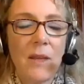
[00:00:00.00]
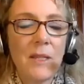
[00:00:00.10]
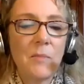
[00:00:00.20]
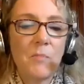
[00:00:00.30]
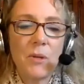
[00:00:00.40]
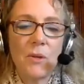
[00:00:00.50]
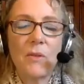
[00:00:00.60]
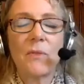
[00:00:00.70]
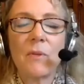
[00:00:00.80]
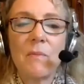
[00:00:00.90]
that's a
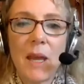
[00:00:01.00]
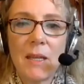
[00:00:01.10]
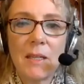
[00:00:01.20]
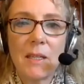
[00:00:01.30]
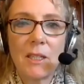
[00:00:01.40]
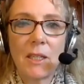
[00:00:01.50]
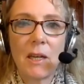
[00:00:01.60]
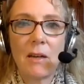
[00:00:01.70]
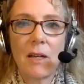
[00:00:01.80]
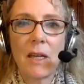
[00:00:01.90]
beautiful message,
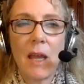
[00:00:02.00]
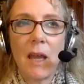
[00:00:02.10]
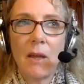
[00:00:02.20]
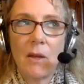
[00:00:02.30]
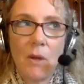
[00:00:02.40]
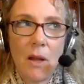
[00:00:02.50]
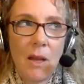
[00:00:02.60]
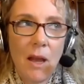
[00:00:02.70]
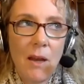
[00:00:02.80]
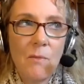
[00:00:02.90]
Karen. Now, a
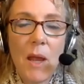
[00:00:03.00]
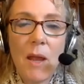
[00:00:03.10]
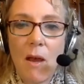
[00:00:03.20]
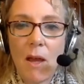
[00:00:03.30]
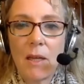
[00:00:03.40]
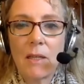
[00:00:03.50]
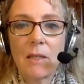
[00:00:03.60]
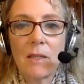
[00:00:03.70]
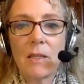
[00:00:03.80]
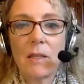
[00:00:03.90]
lot of my audience
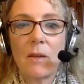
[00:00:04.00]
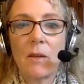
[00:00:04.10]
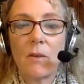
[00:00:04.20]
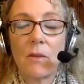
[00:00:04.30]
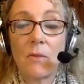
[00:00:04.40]
is in the